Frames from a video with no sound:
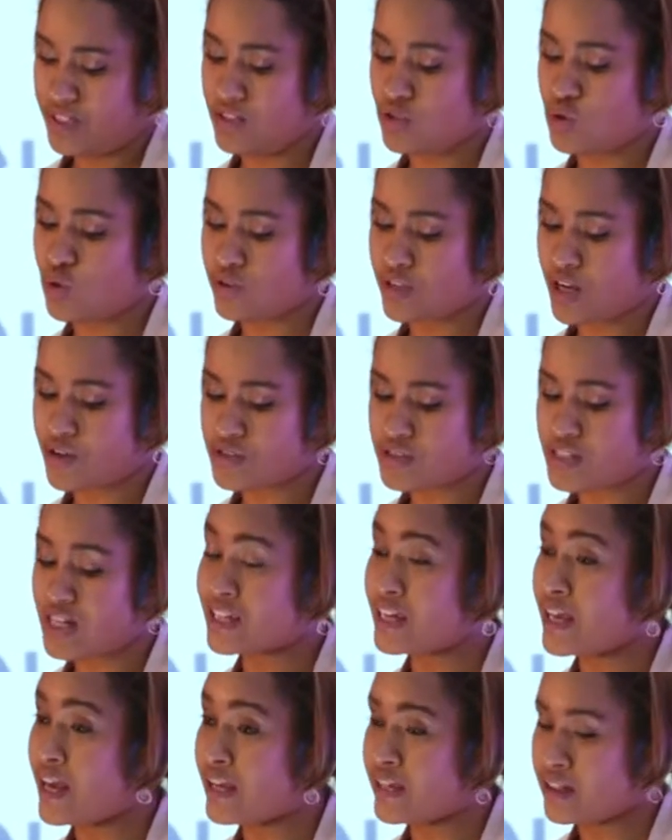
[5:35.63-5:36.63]
In
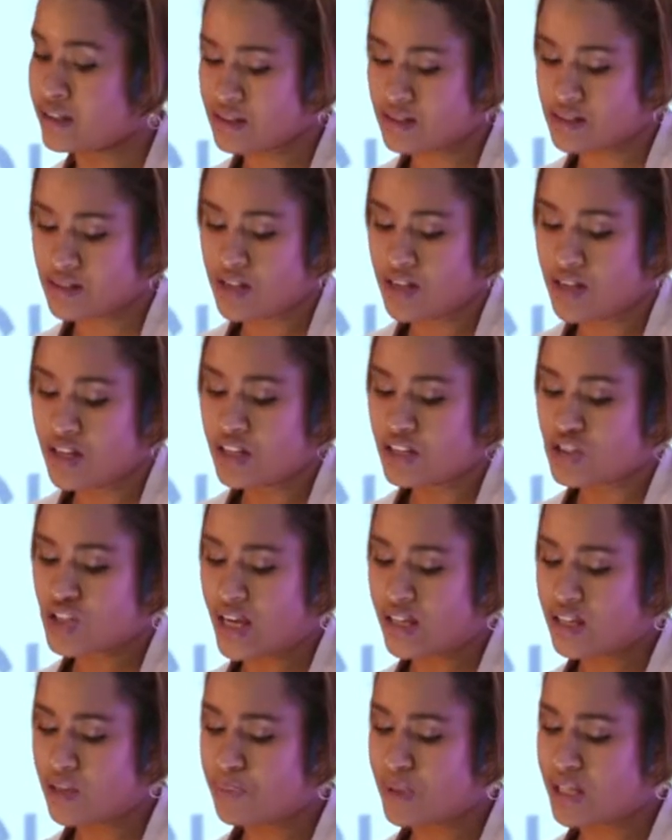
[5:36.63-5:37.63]
2008,
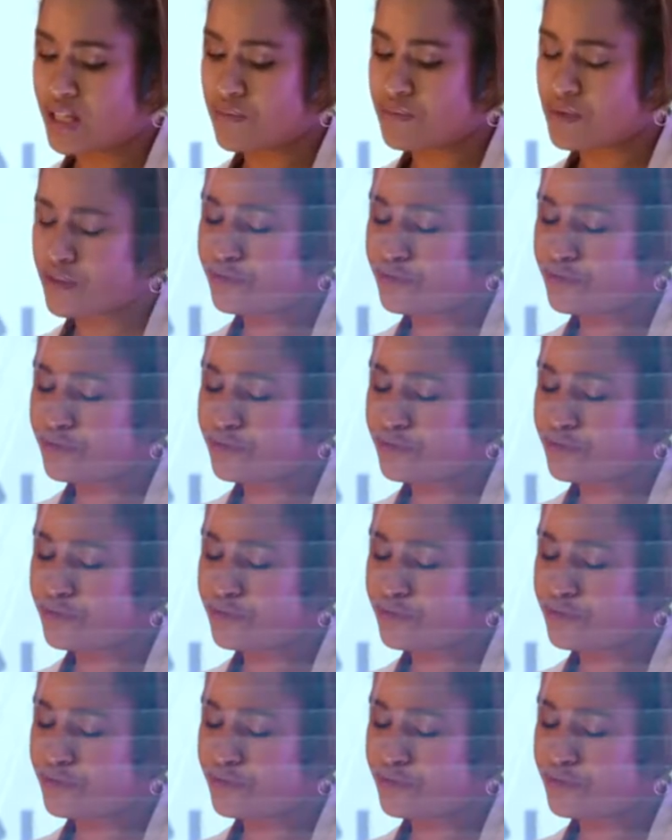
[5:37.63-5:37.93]
Jackie became